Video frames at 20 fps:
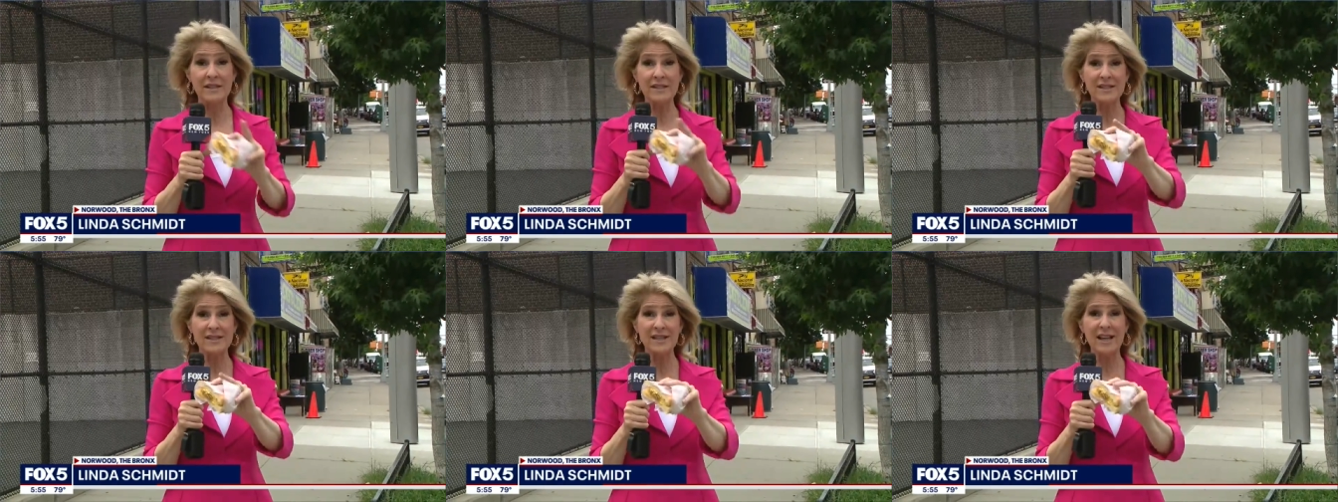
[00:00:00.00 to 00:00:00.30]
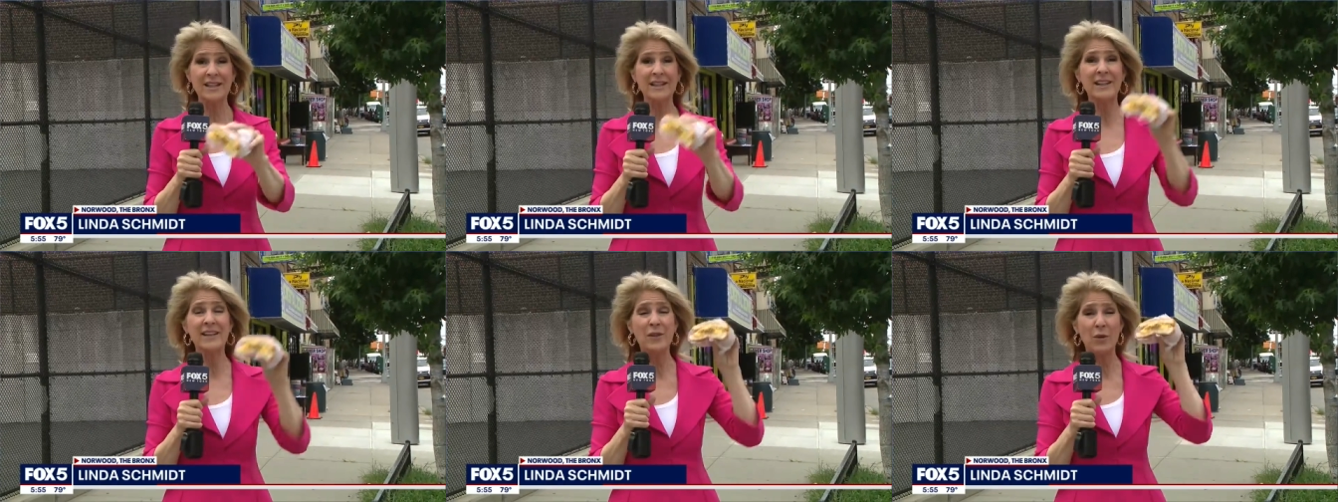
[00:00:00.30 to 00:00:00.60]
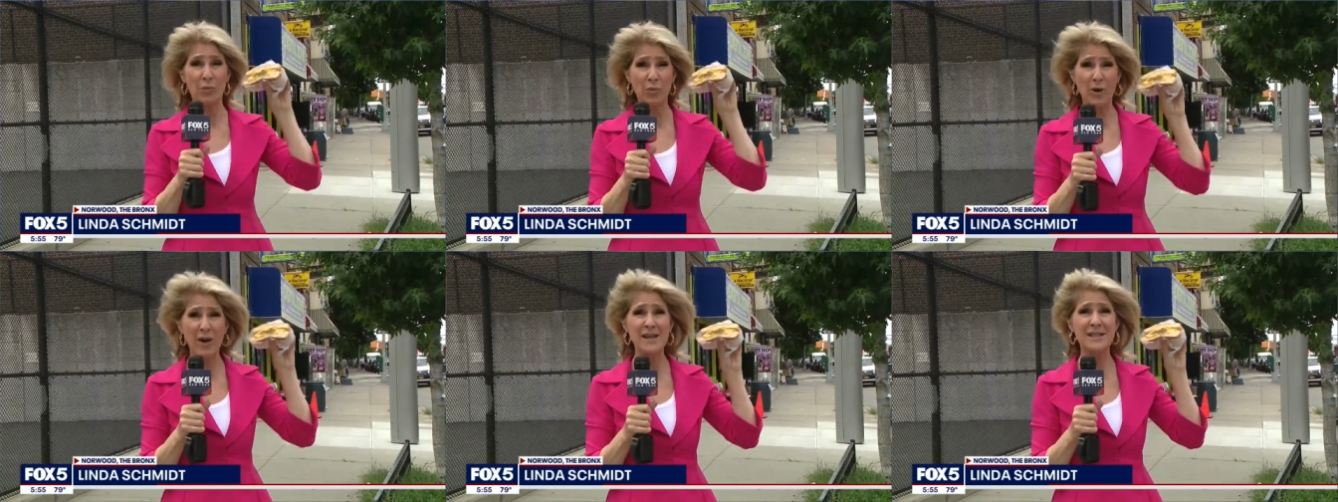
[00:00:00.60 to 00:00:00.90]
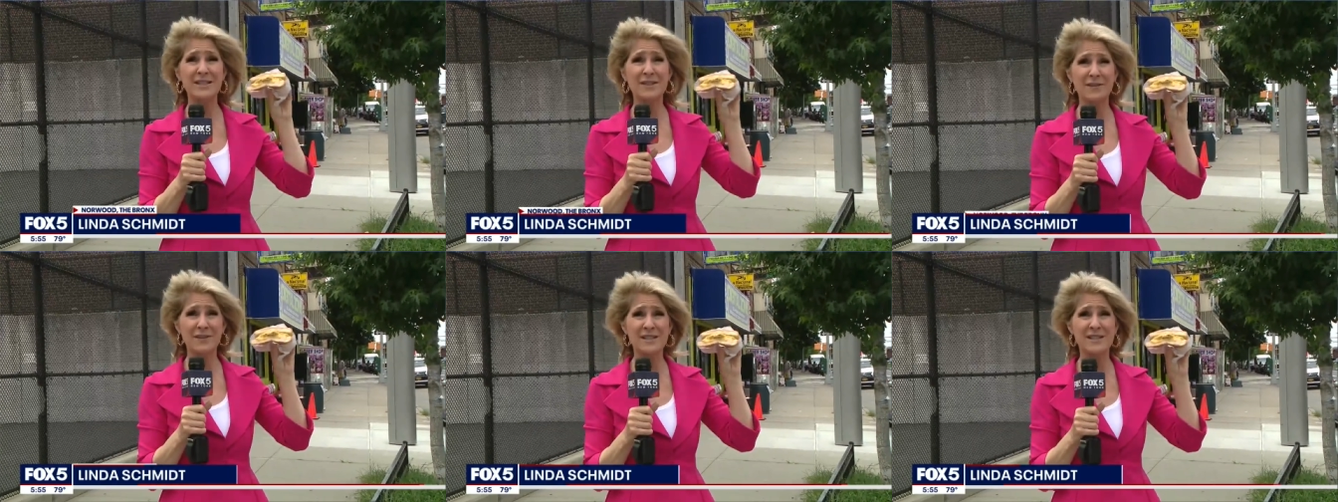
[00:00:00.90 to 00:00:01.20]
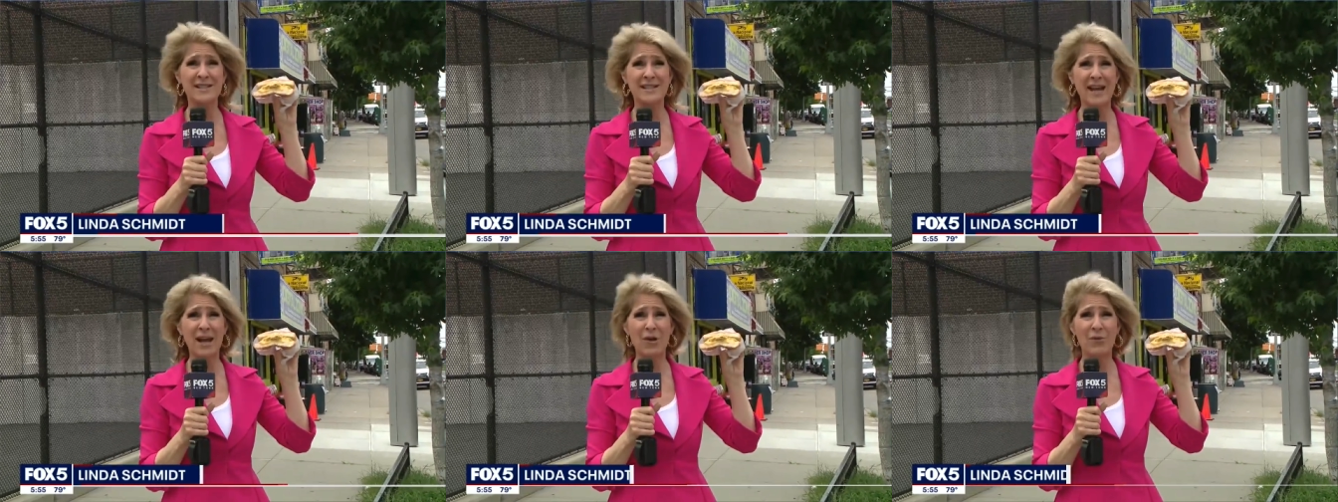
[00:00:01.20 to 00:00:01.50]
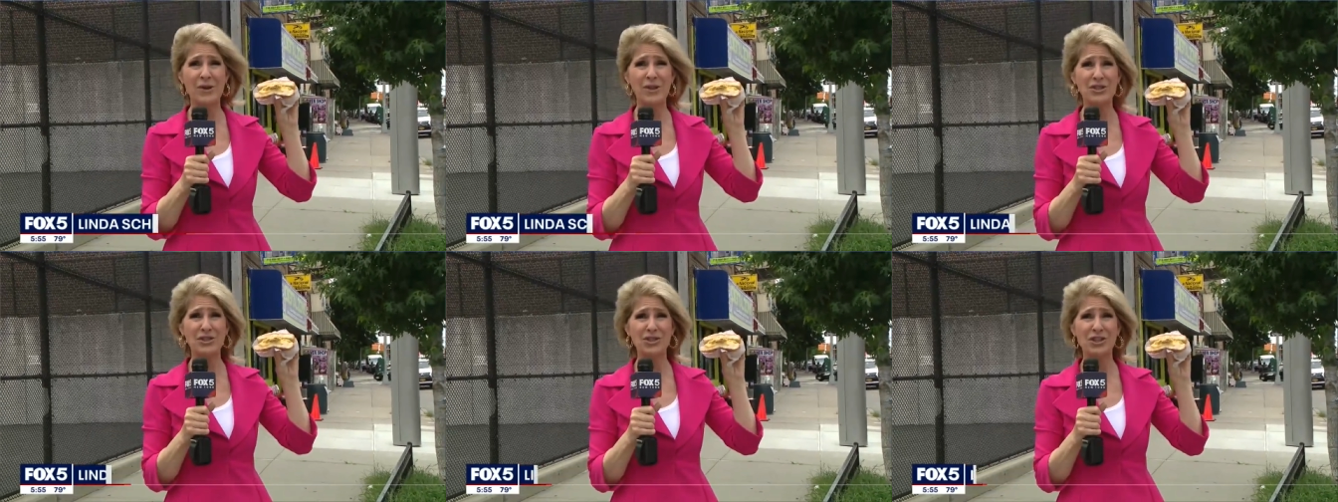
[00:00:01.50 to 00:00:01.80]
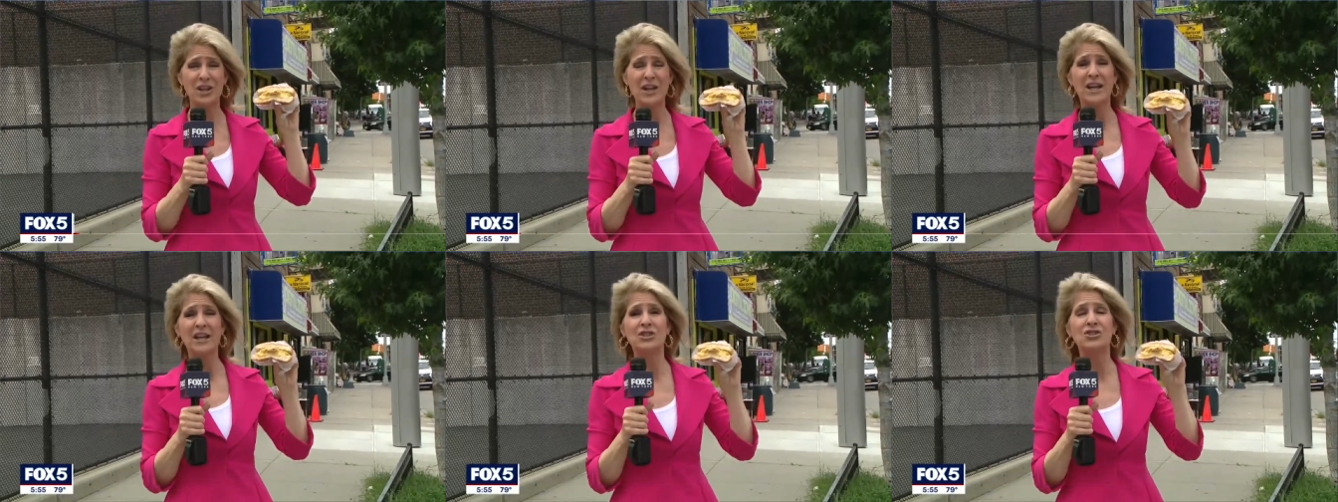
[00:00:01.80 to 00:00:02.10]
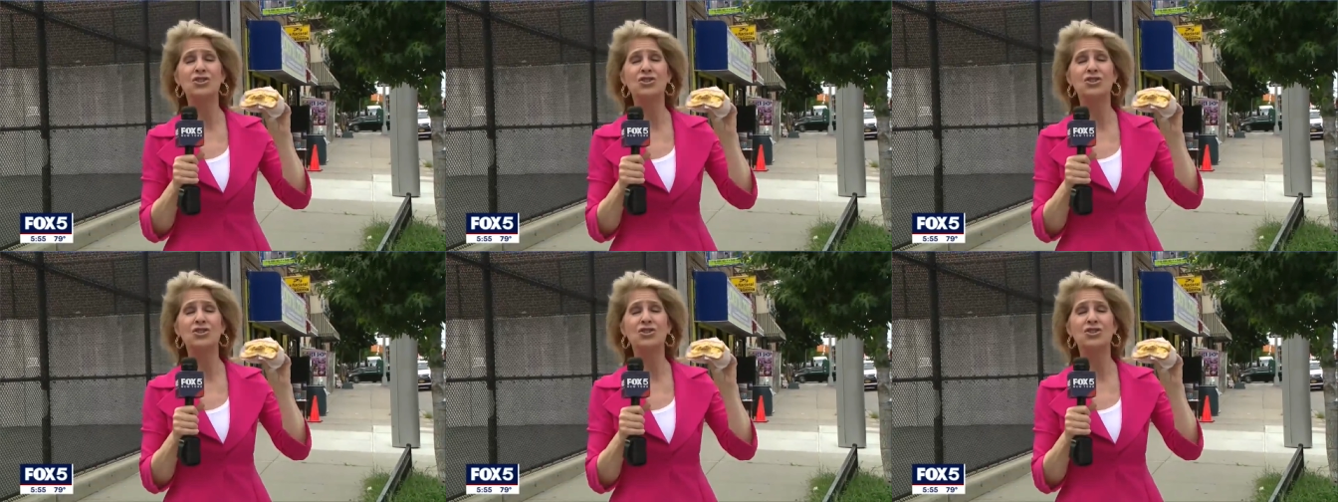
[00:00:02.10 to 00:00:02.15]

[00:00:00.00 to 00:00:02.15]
And then suddenly the price of this sandwich